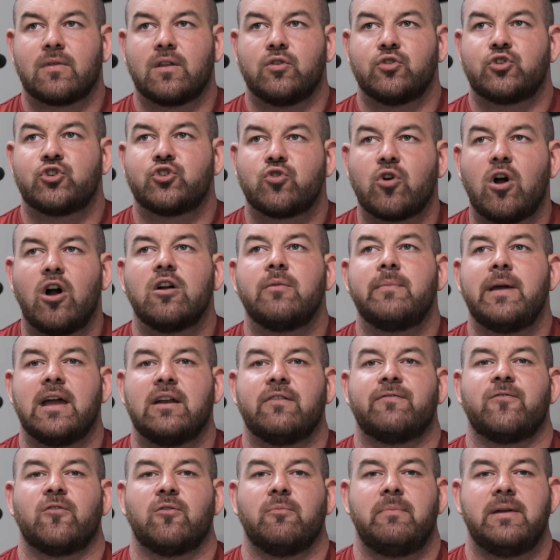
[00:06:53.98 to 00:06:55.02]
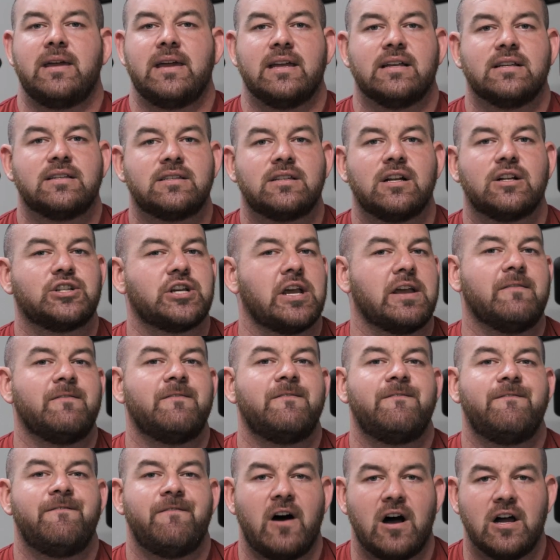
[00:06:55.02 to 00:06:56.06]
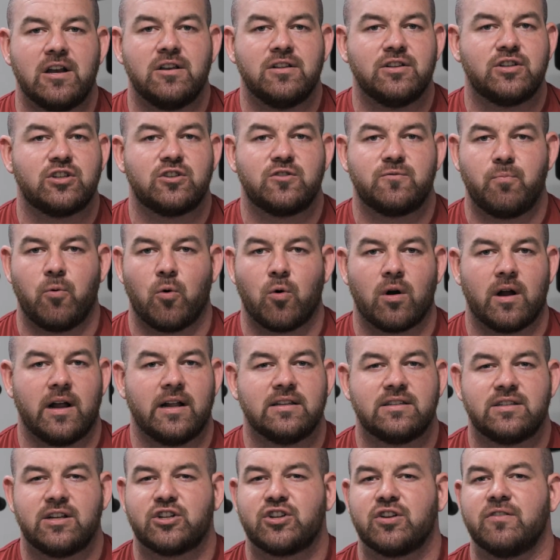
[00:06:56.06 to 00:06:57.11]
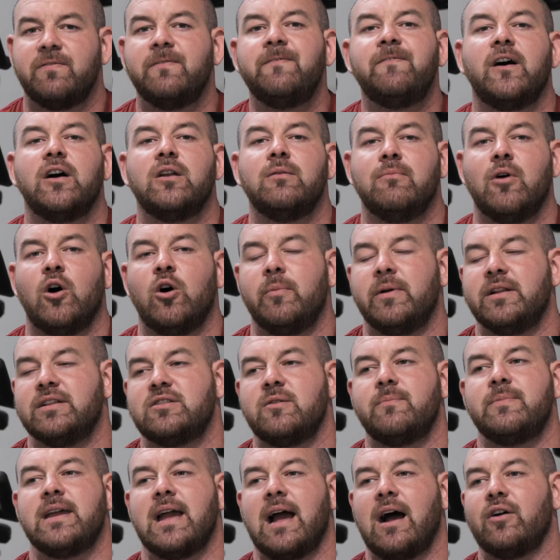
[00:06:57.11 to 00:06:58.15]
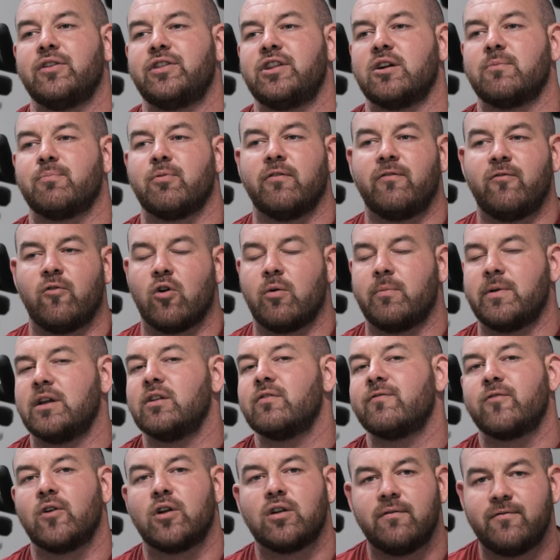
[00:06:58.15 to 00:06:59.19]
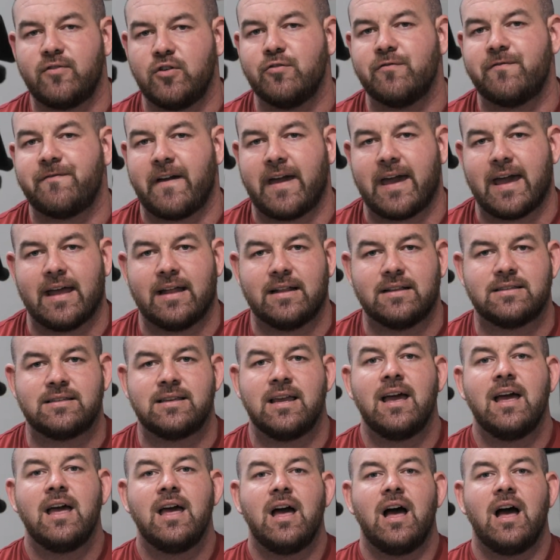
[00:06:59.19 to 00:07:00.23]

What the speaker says: strongman for me is such a fun sport and such a fun moment to be out there performing in front of you fans,